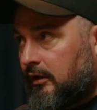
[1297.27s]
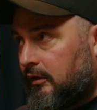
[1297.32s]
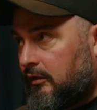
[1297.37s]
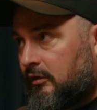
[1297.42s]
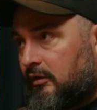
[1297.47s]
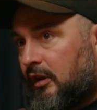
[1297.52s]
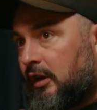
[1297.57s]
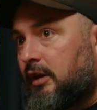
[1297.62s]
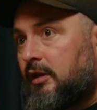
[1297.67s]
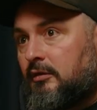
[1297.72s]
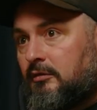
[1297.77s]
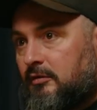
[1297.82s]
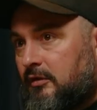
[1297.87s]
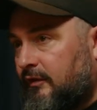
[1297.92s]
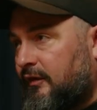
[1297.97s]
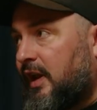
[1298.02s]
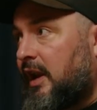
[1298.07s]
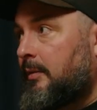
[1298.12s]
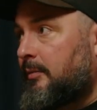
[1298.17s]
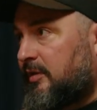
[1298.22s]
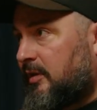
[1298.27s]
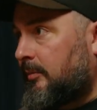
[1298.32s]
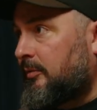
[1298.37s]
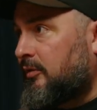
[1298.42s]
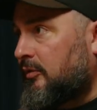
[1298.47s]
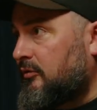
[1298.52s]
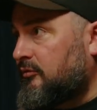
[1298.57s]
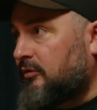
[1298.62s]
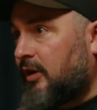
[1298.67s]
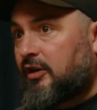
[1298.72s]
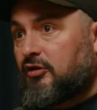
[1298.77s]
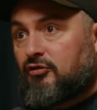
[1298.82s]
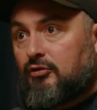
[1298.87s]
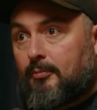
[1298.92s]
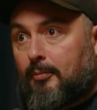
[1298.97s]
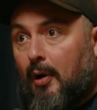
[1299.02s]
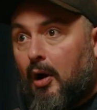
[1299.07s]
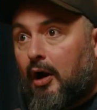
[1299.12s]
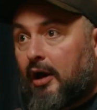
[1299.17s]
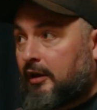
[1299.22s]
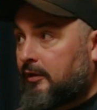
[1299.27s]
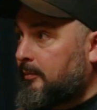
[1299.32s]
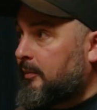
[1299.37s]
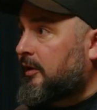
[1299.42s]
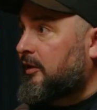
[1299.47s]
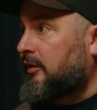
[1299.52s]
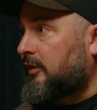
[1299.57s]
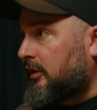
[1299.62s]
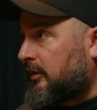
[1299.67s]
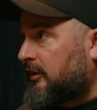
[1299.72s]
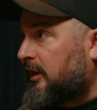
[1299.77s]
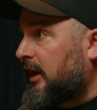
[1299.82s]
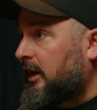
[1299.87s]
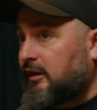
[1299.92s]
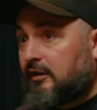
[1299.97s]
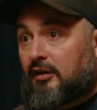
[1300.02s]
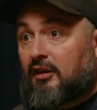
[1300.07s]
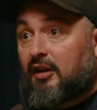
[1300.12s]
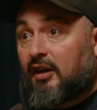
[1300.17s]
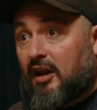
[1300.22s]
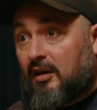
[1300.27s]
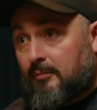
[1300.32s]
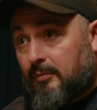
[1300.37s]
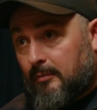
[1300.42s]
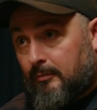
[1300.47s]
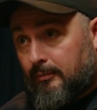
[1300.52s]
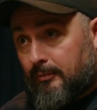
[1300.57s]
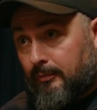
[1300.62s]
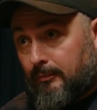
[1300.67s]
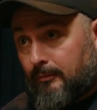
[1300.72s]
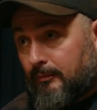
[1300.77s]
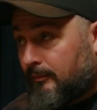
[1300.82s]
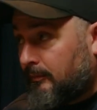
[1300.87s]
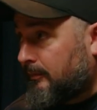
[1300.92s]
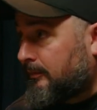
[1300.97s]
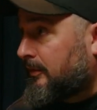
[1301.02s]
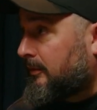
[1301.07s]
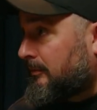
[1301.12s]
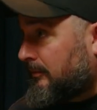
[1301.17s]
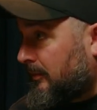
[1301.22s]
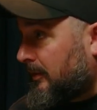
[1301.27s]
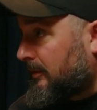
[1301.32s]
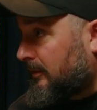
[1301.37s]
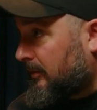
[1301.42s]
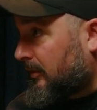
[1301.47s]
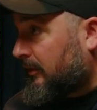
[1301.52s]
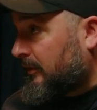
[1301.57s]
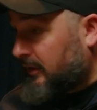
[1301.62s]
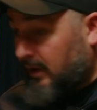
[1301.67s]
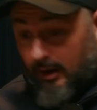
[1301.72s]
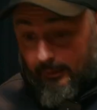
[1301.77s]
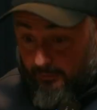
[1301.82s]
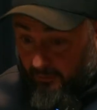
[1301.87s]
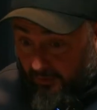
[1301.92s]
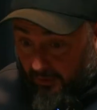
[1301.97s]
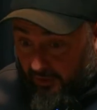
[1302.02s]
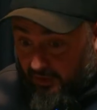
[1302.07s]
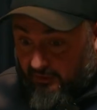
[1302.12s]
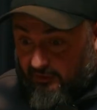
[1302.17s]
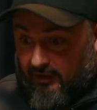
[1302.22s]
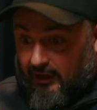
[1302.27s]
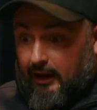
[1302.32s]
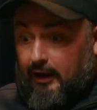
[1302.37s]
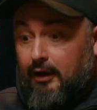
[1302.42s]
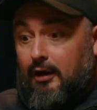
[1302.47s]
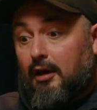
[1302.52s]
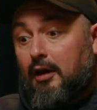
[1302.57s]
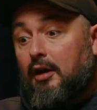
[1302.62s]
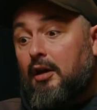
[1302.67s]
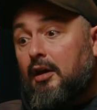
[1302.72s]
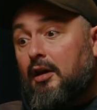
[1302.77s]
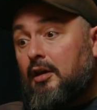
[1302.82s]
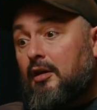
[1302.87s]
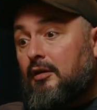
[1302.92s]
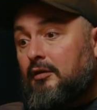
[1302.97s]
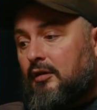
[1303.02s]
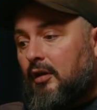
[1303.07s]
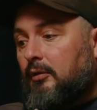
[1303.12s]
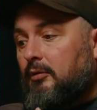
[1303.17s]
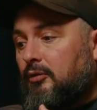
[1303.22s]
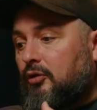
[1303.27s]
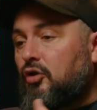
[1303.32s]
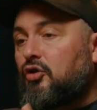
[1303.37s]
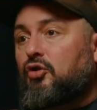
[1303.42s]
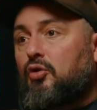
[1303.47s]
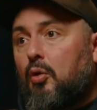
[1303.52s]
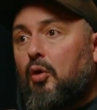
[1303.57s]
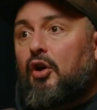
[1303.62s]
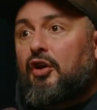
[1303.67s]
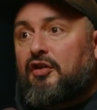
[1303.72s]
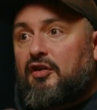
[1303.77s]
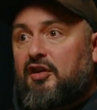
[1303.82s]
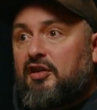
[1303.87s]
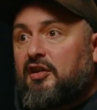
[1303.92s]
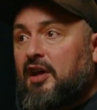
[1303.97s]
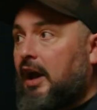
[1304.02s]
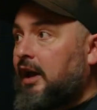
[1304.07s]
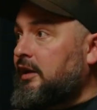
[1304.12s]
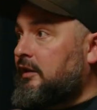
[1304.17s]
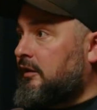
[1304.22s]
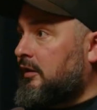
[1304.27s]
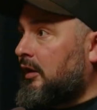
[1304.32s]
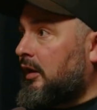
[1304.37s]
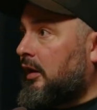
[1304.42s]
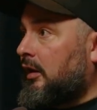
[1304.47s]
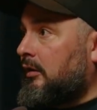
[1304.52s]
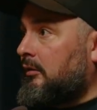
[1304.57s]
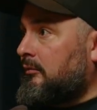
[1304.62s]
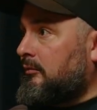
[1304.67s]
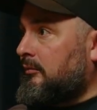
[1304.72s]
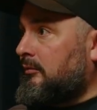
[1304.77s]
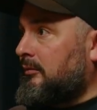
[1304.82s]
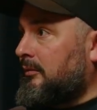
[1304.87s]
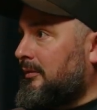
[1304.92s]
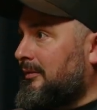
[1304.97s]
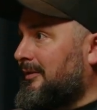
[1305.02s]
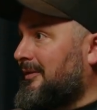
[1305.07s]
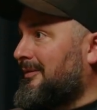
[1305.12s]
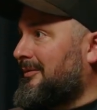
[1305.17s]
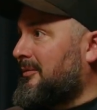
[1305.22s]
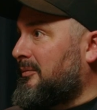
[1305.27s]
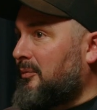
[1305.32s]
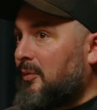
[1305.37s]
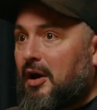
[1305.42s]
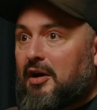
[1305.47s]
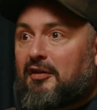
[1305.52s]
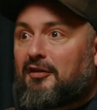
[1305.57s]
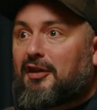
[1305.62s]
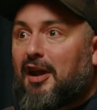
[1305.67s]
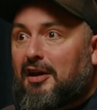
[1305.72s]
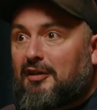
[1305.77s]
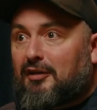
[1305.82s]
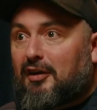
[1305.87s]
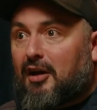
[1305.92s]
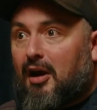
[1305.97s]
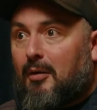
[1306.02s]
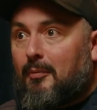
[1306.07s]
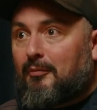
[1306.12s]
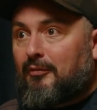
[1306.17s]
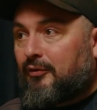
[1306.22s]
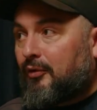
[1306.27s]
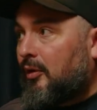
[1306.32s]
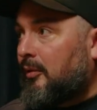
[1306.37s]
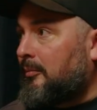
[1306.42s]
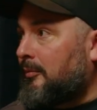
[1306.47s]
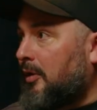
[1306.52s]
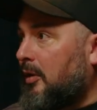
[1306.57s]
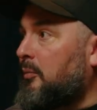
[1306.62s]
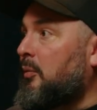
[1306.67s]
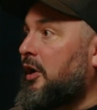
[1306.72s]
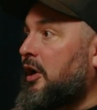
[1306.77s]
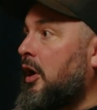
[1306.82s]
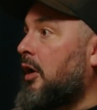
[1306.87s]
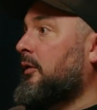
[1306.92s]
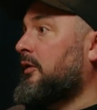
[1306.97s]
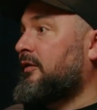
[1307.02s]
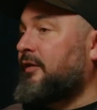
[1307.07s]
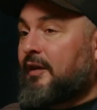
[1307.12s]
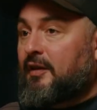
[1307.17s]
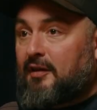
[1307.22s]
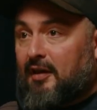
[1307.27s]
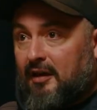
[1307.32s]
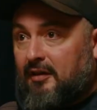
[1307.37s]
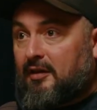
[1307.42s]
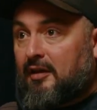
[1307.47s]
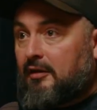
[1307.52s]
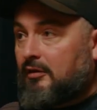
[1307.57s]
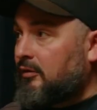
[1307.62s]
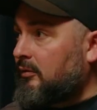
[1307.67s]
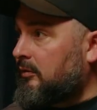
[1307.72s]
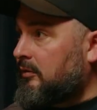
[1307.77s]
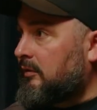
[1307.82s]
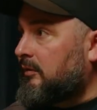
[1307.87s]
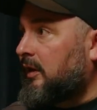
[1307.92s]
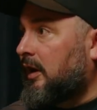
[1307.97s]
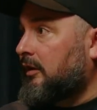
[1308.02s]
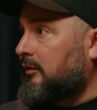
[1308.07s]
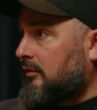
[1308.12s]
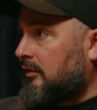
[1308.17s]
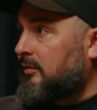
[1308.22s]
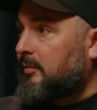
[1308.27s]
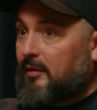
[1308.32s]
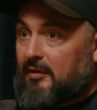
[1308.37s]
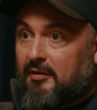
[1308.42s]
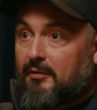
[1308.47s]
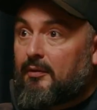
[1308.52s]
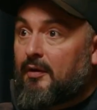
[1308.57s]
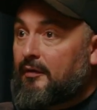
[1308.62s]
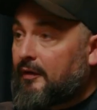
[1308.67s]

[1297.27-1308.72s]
that suddenly develop some sort of racial bias because of the data that they've been honestly. So good quality data, where does data come from? And we are a fantastic source of data, especially when we're